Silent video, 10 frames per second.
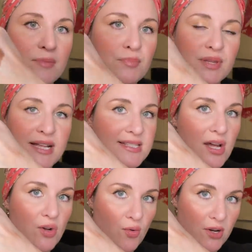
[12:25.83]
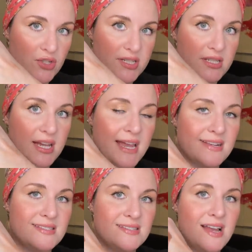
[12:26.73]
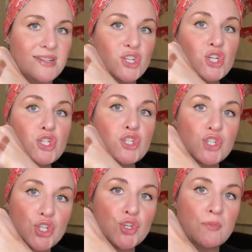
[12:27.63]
It blends out gorgeously and it's not too